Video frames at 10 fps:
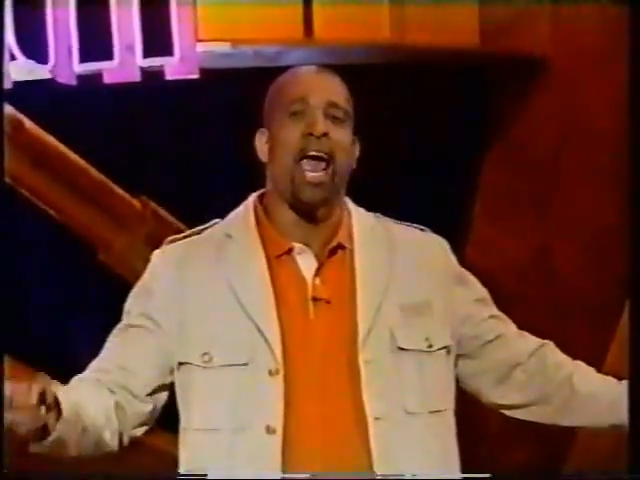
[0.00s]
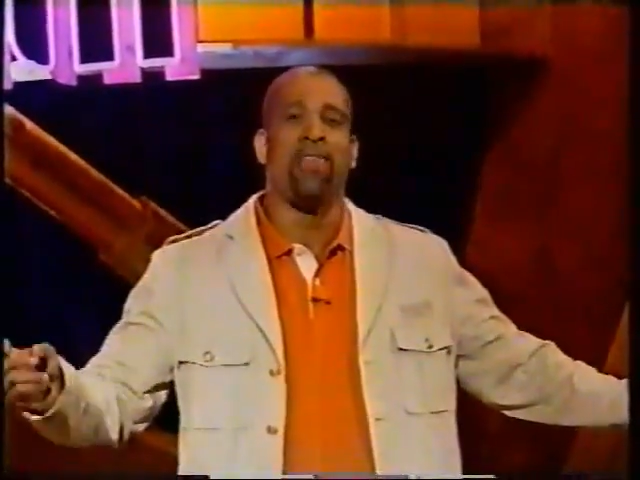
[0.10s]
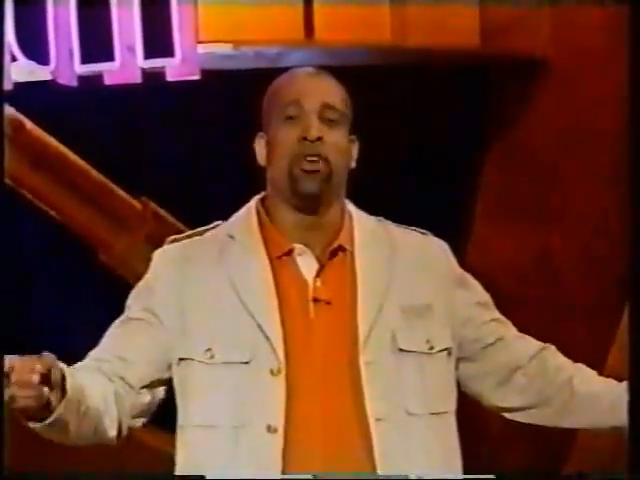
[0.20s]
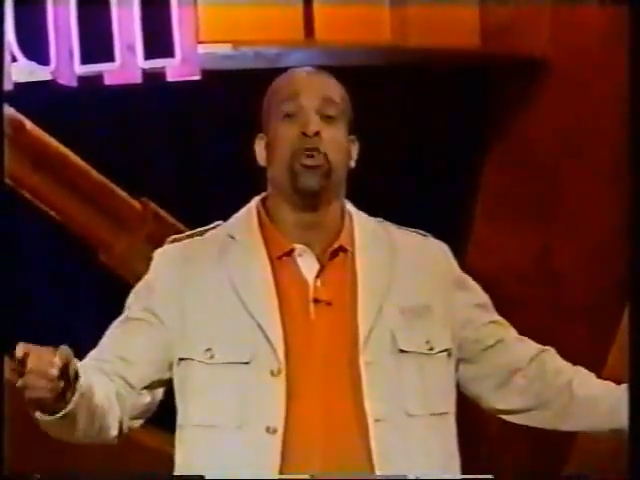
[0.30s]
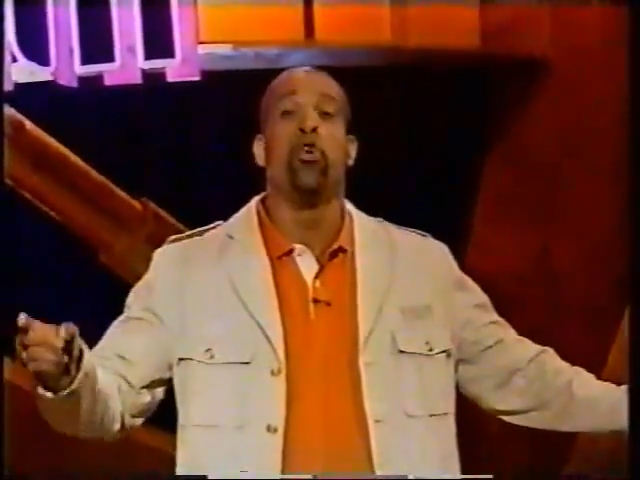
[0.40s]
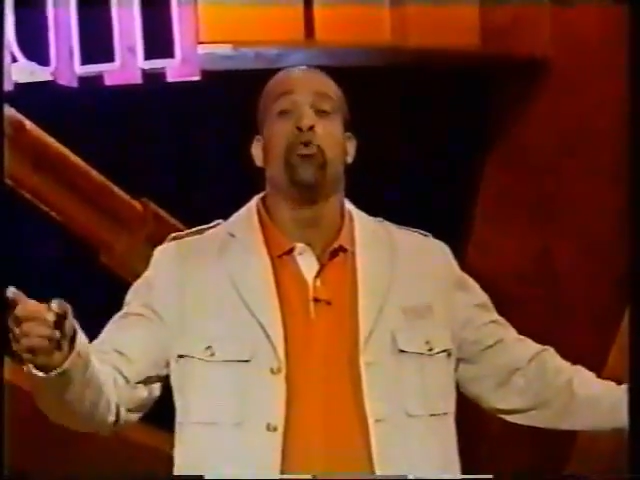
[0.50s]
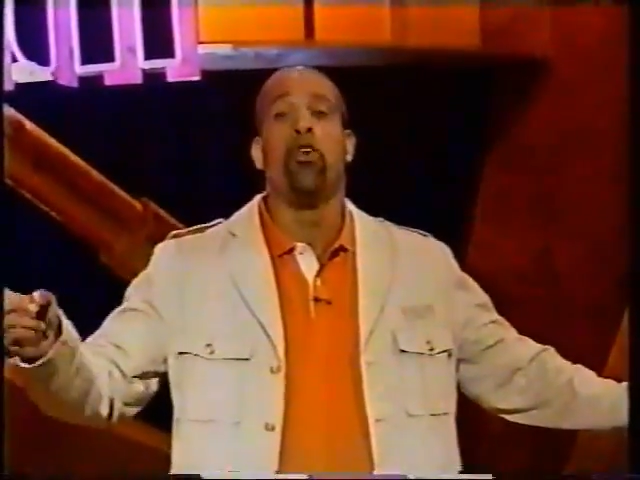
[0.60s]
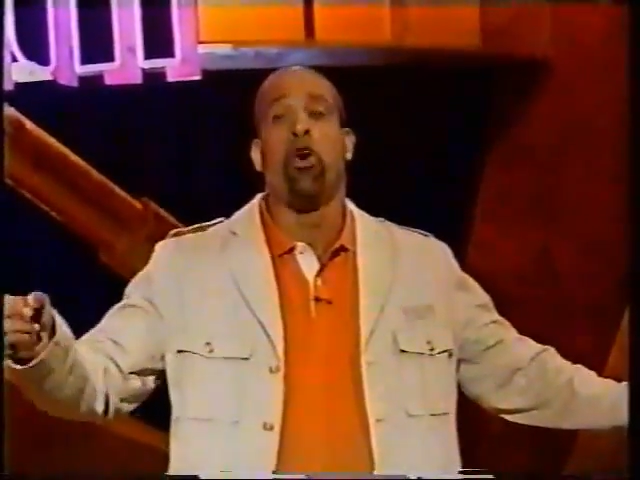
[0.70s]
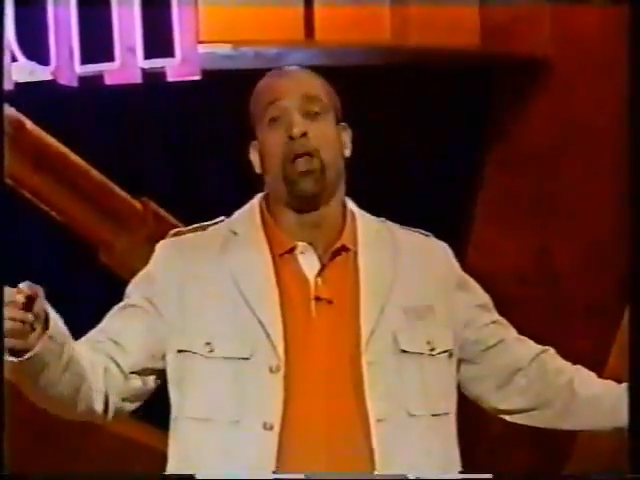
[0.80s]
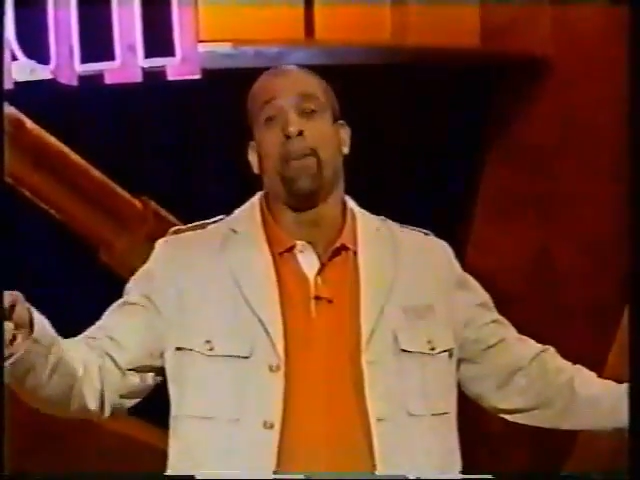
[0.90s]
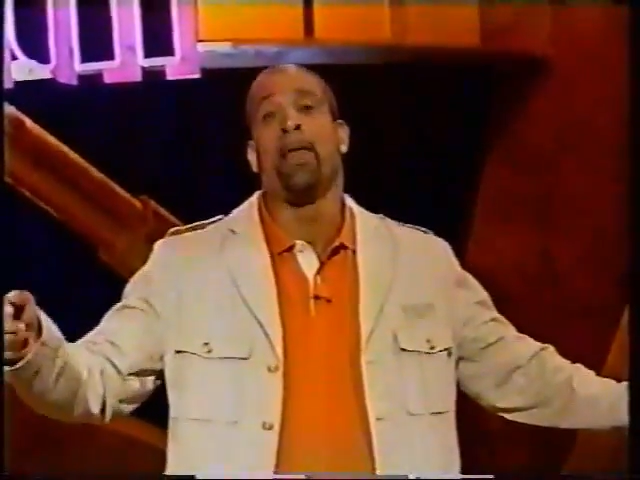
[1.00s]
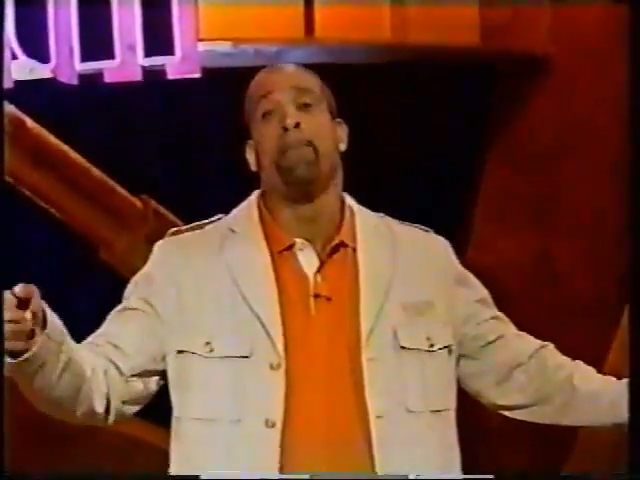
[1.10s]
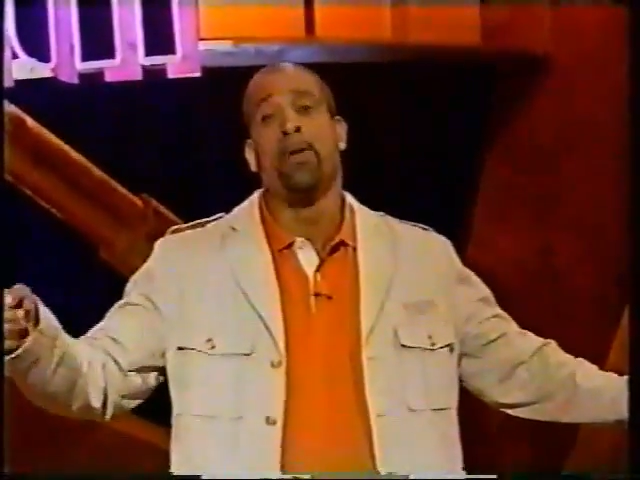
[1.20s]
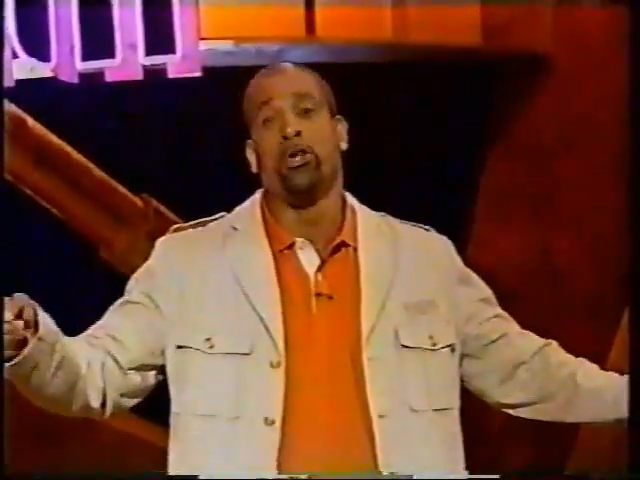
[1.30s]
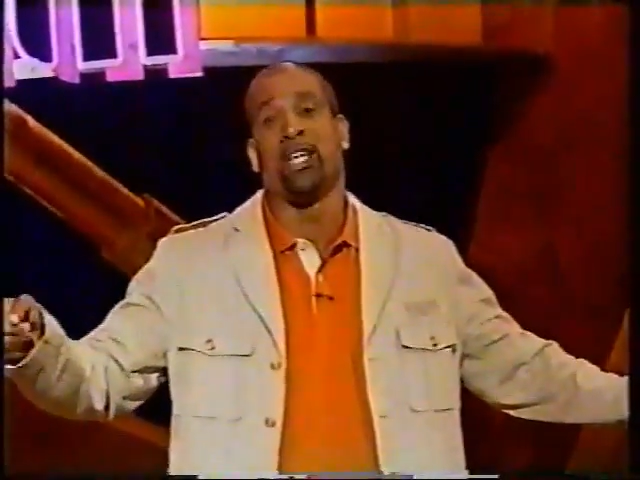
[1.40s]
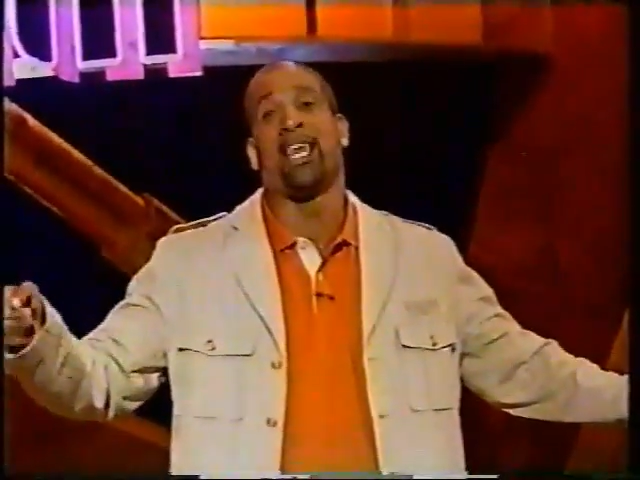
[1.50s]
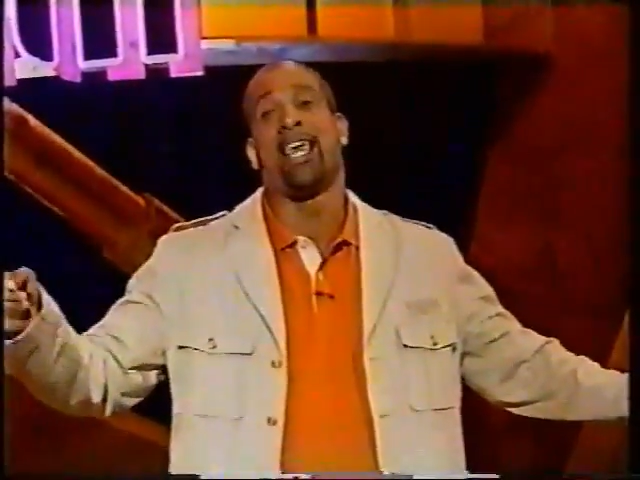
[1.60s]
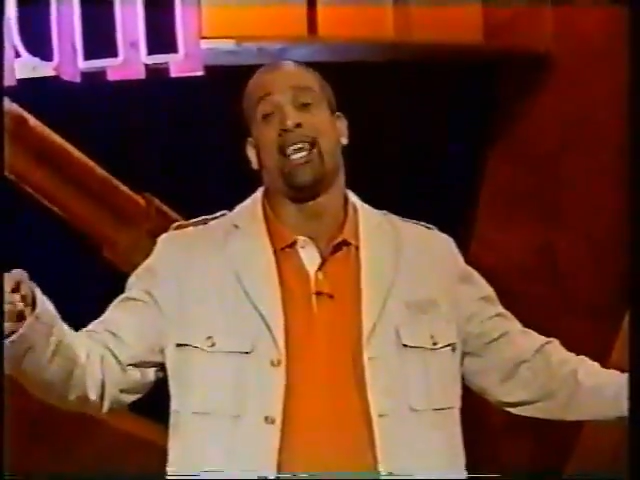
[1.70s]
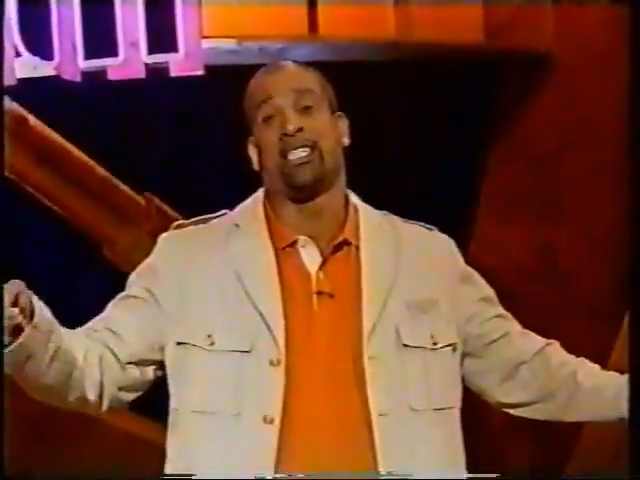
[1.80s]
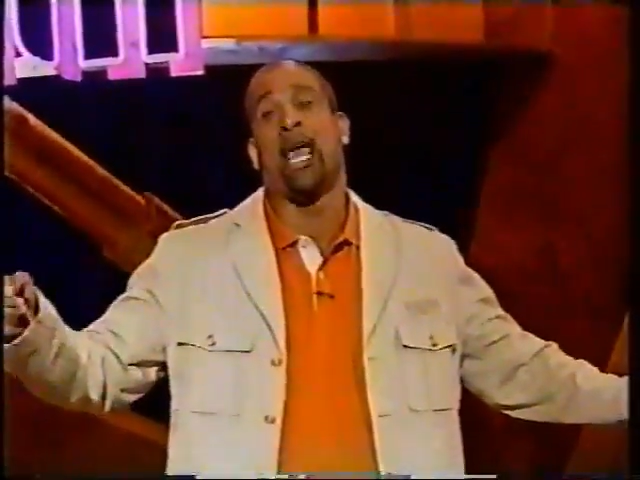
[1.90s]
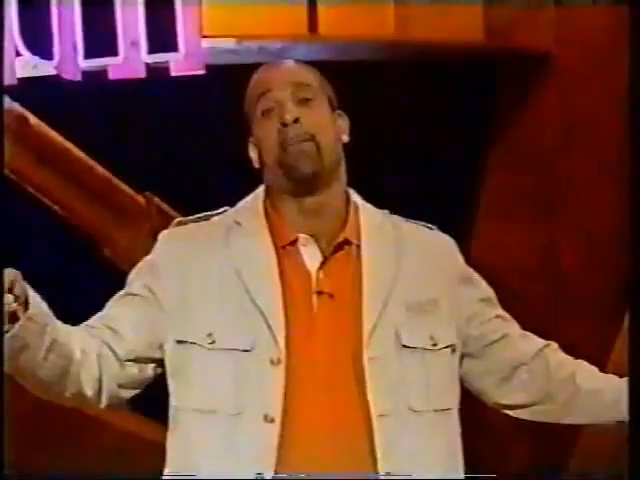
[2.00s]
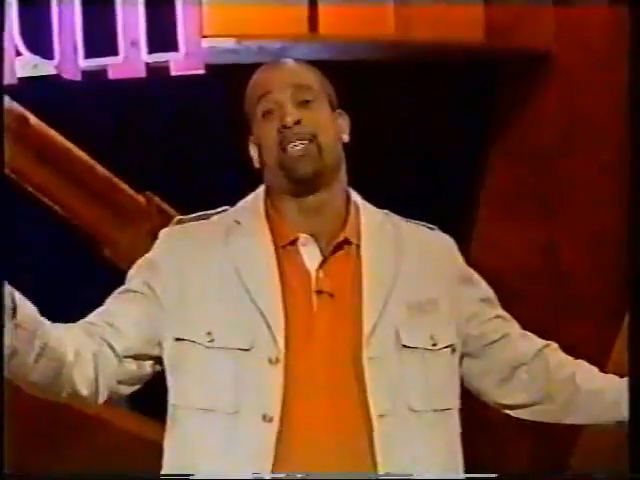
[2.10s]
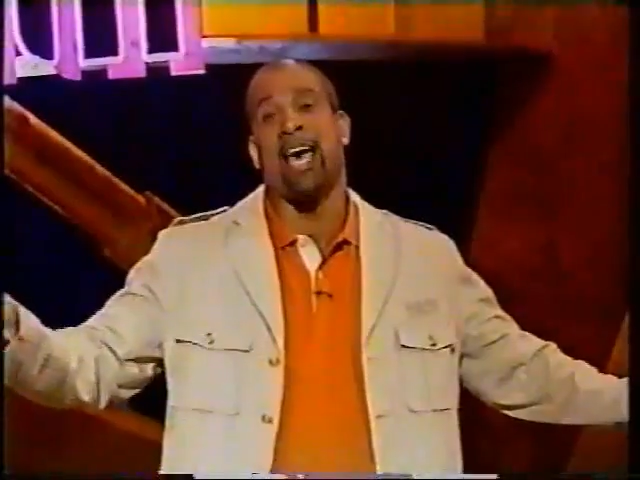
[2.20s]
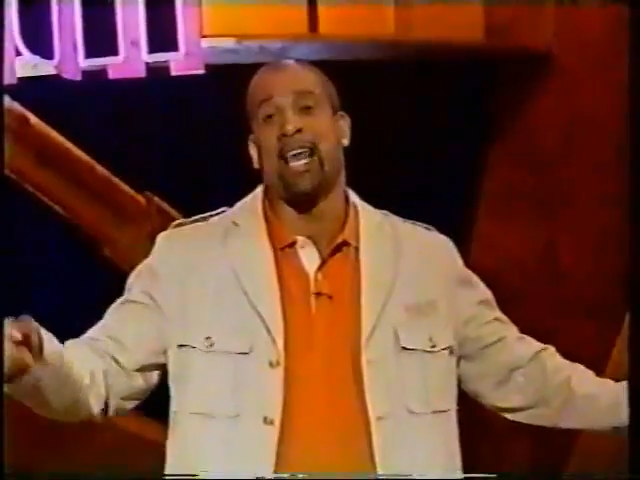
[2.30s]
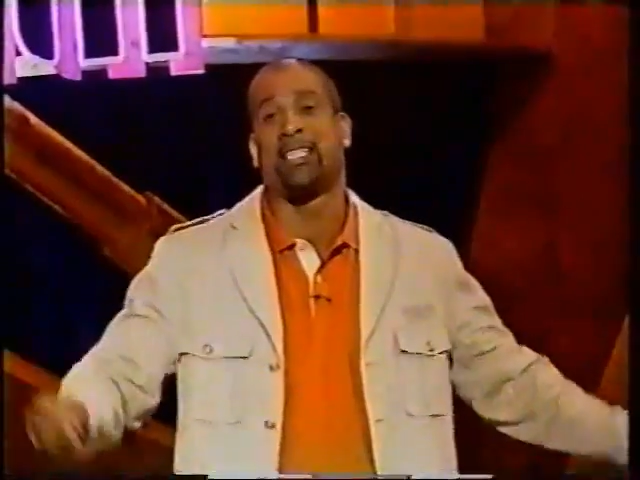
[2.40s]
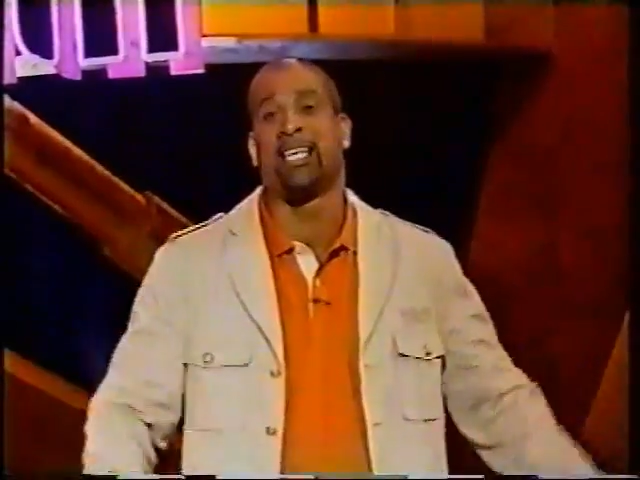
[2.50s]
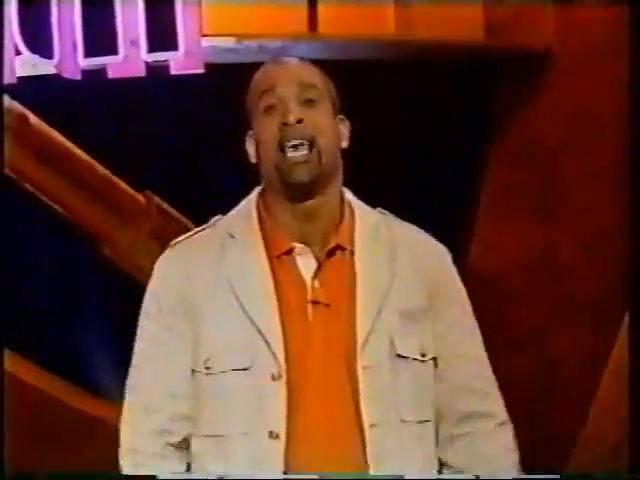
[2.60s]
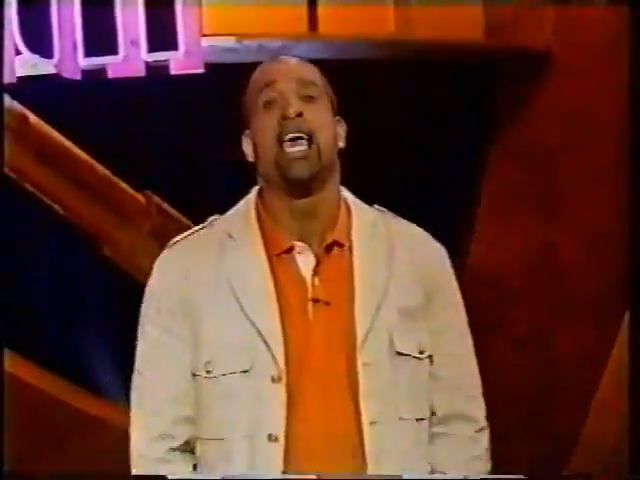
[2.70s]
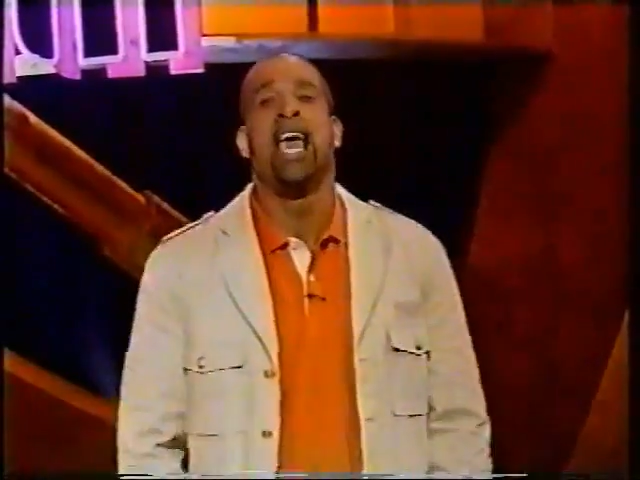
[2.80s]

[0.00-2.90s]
and the new No Limit music and entertainment dynasty,